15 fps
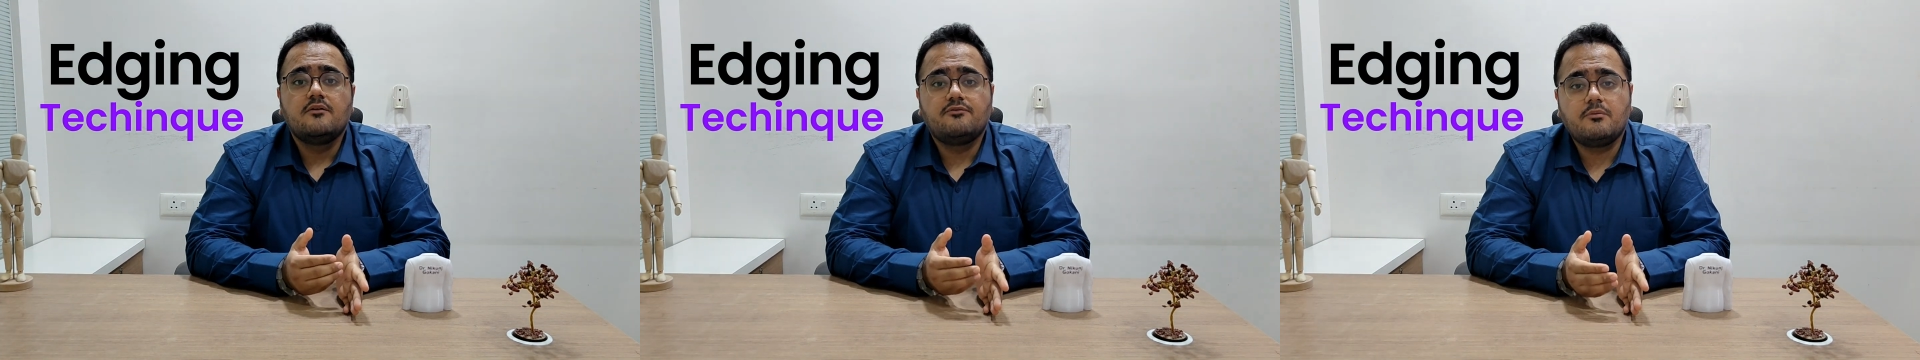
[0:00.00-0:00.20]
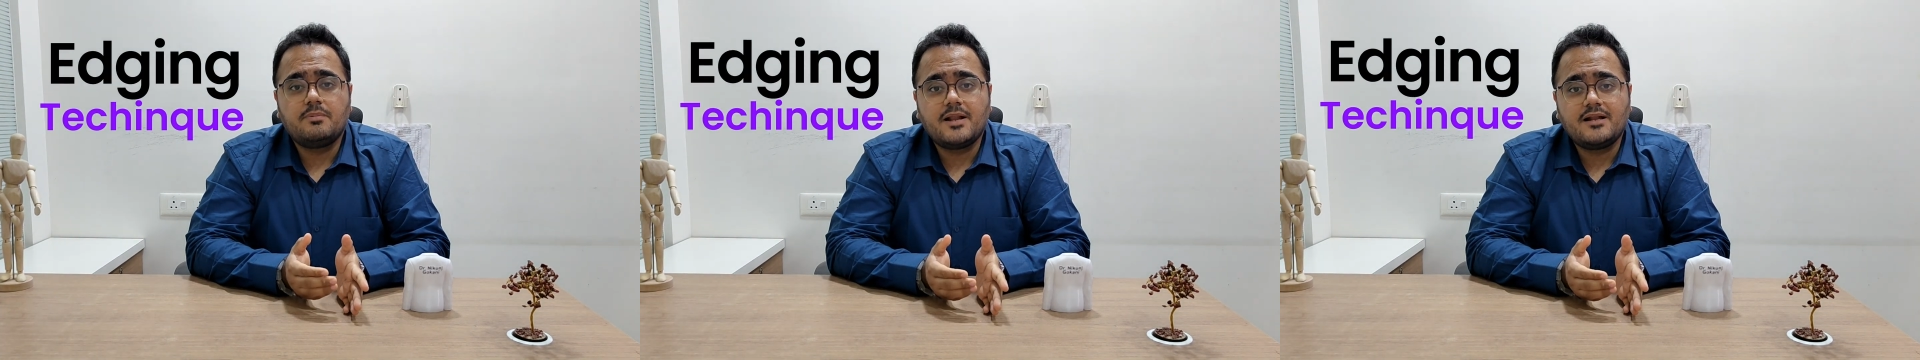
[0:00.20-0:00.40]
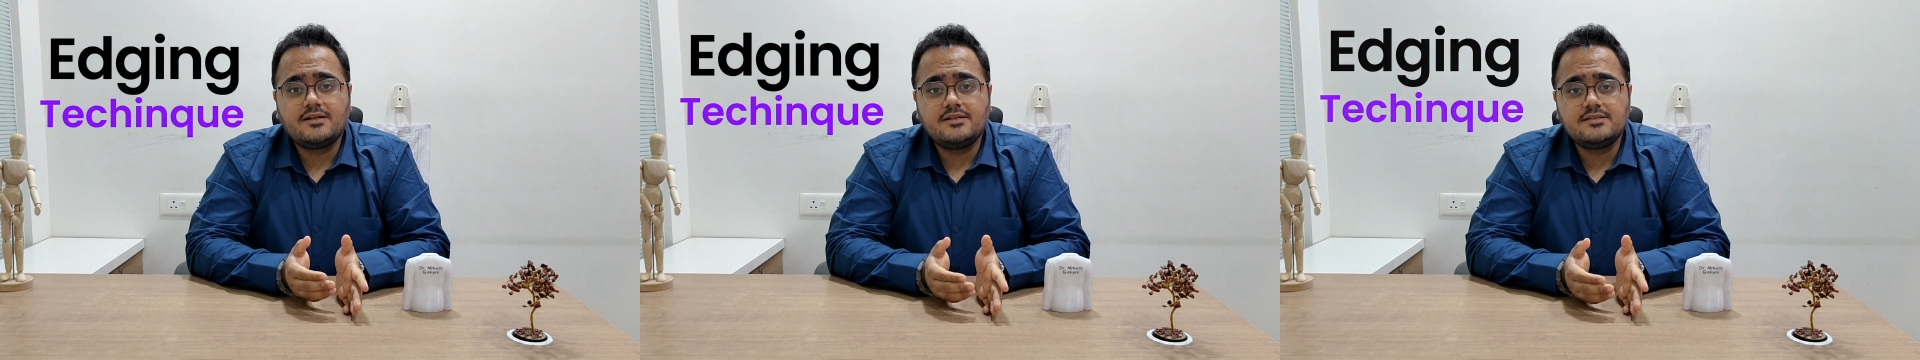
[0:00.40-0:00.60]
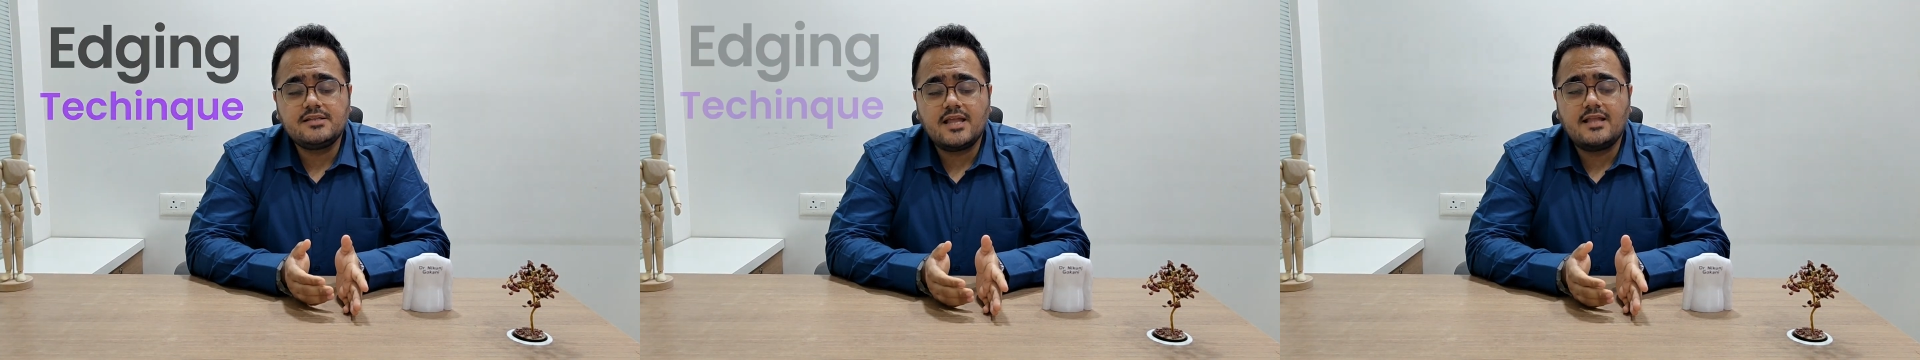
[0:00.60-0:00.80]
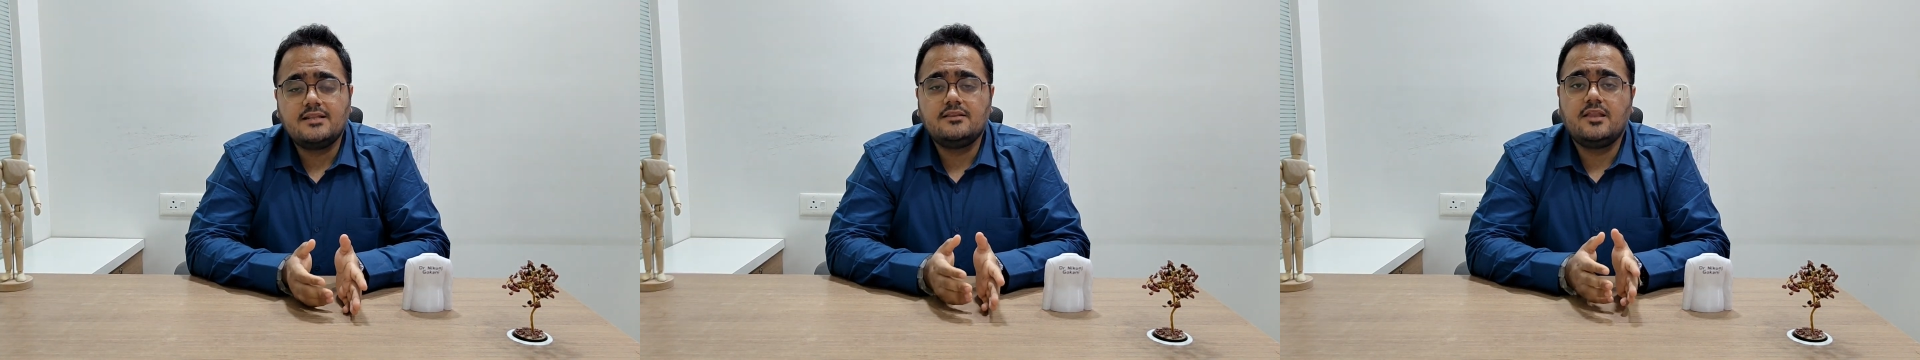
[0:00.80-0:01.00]
for practice
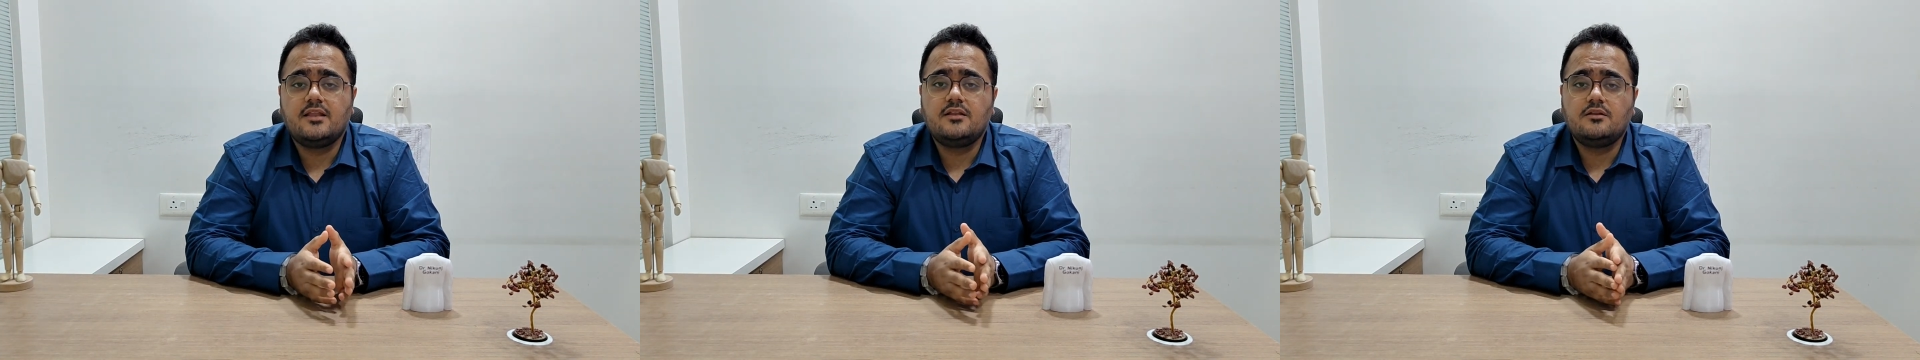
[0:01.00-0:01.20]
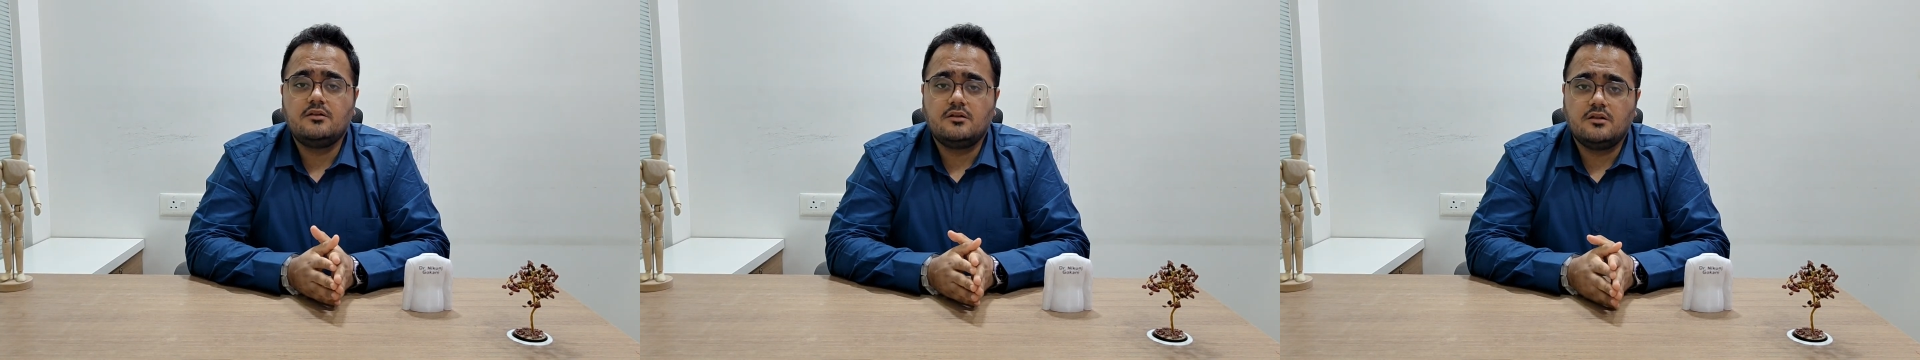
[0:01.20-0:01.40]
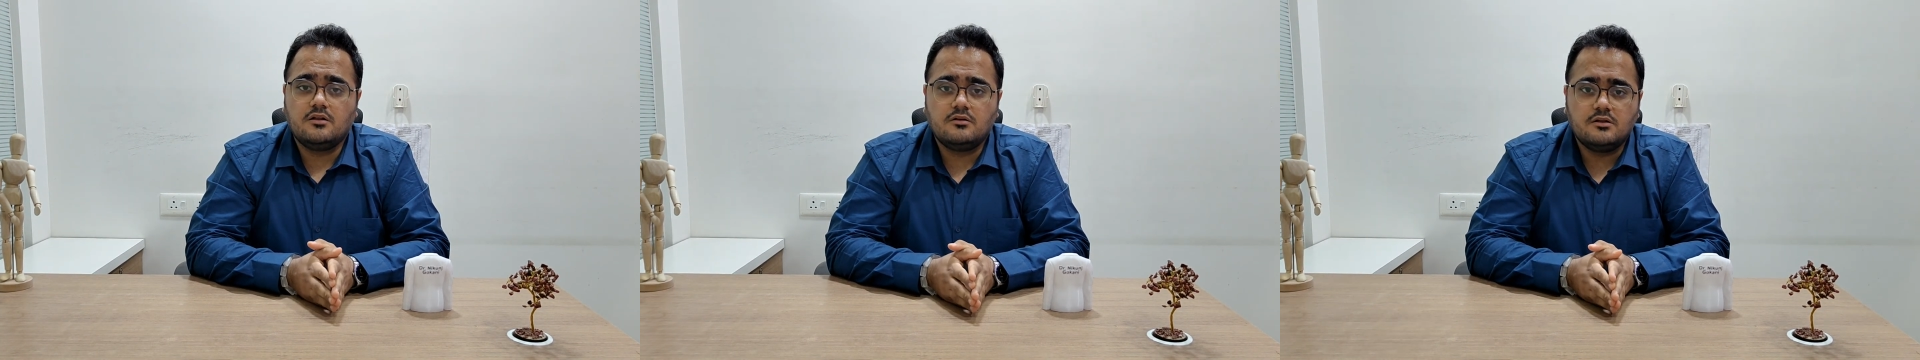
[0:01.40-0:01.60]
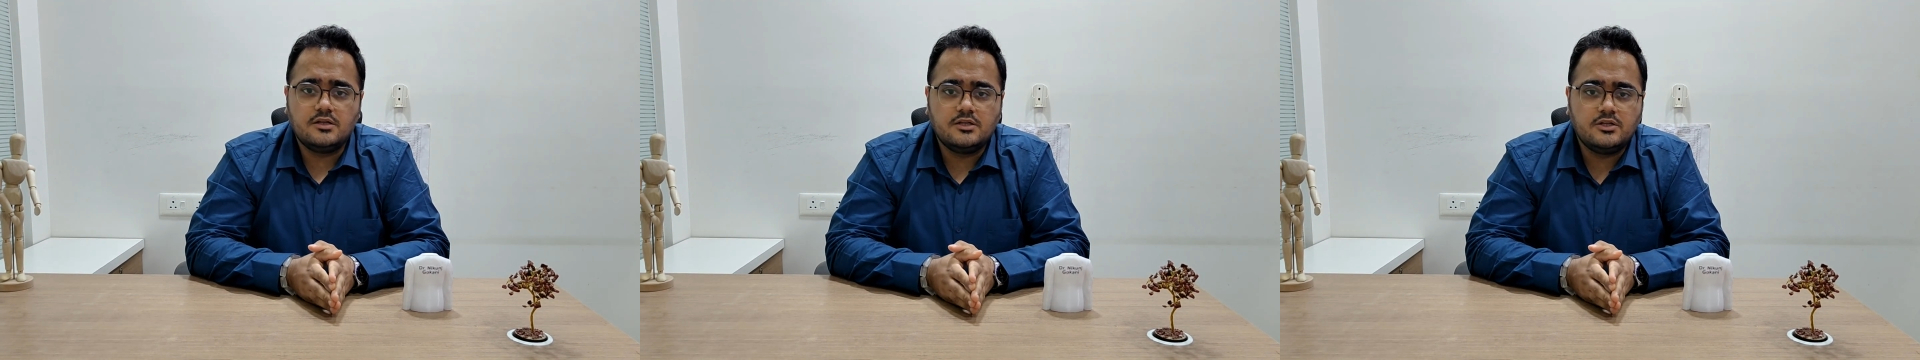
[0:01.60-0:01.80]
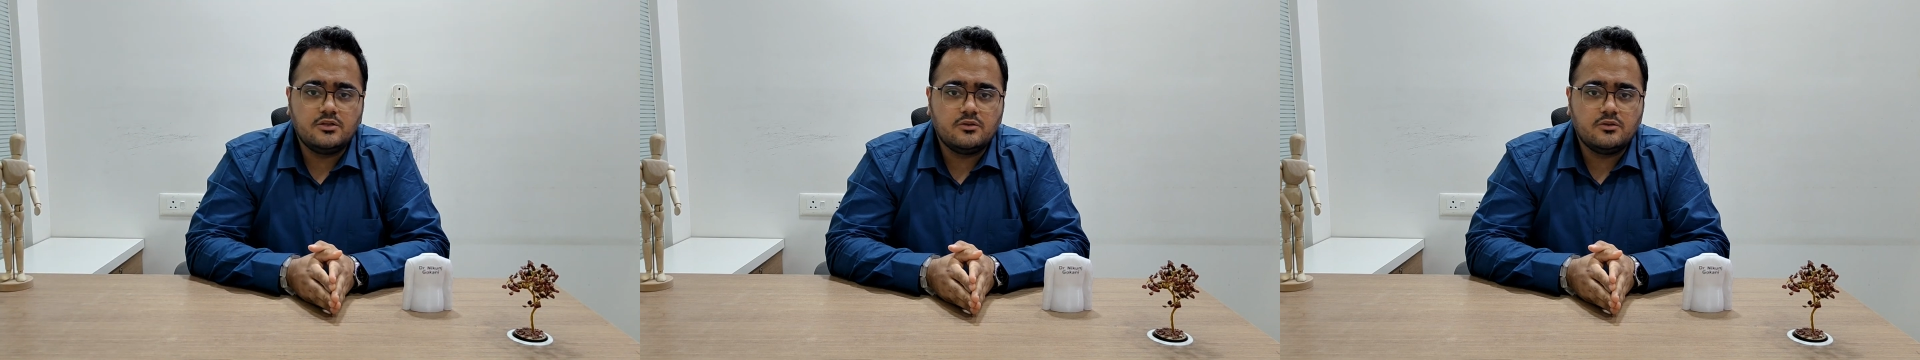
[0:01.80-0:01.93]
and then